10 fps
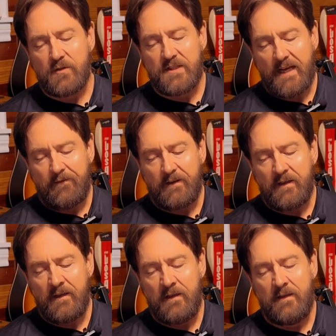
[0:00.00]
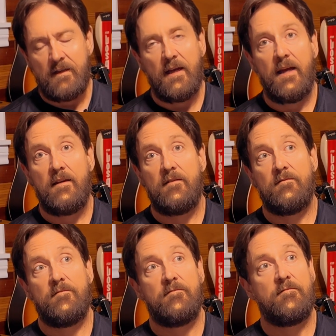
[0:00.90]
7,
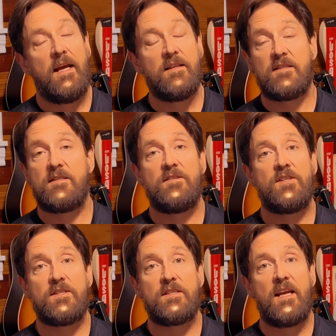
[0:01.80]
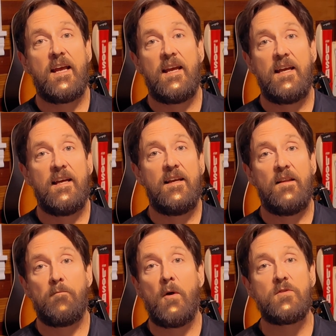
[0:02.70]
it's just
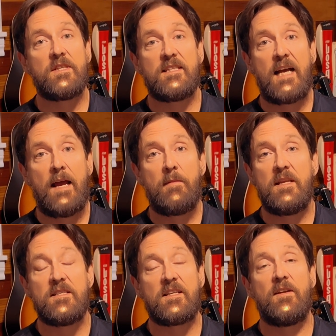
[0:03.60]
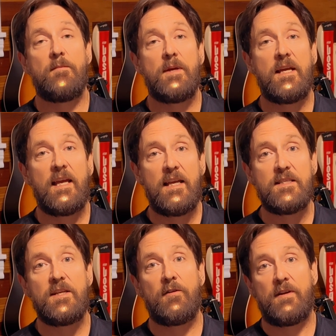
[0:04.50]
most of the time it is going to be
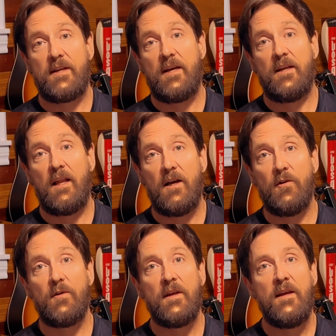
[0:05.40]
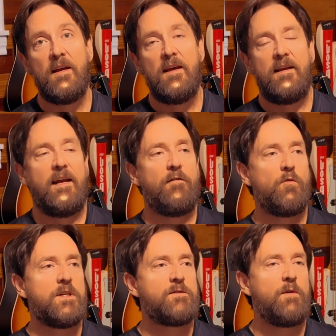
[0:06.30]
easier to unload. Every
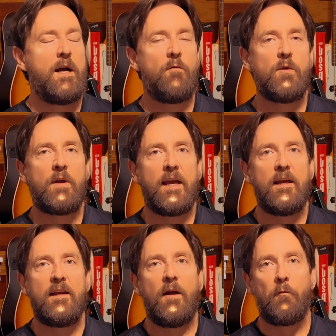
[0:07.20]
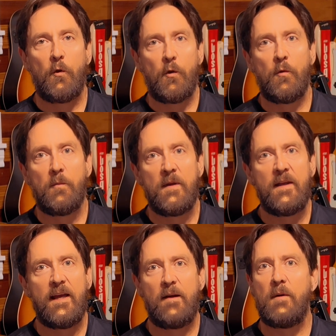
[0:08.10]
once in a while we'll get a room
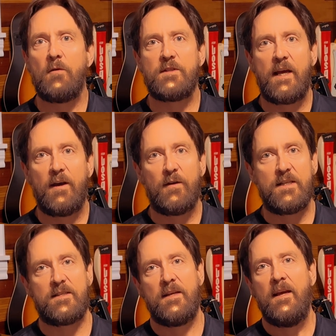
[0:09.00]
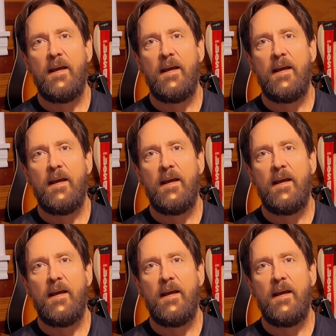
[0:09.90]
at a motel that's